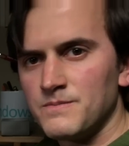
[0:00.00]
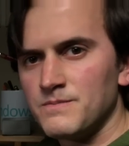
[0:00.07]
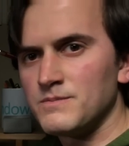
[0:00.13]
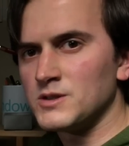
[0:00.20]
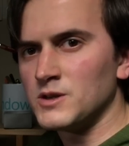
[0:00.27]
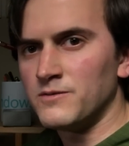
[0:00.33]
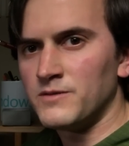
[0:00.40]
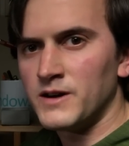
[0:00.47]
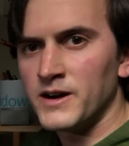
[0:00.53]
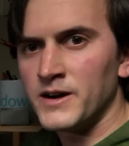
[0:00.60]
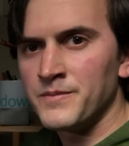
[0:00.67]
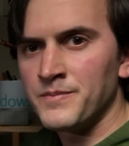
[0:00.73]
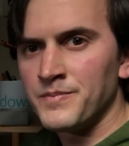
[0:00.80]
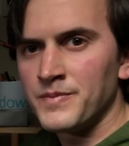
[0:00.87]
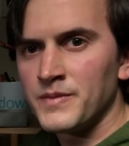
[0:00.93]
so
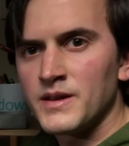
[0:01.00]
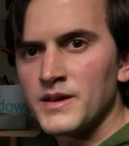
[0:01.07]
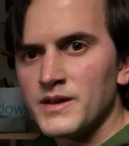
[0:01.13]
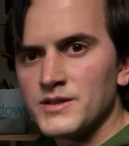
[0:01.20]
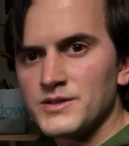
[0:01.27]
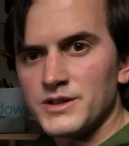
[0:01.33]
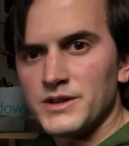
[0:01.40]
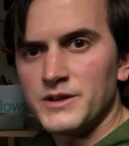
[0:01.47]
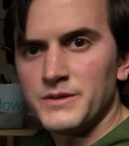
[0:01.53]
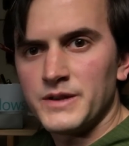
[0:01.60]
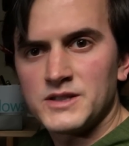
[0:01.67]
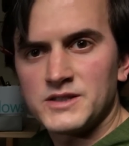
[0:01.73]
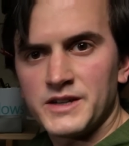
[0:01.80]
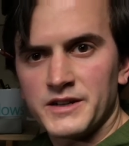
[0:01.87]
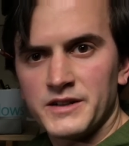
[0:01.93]
far. So let's take a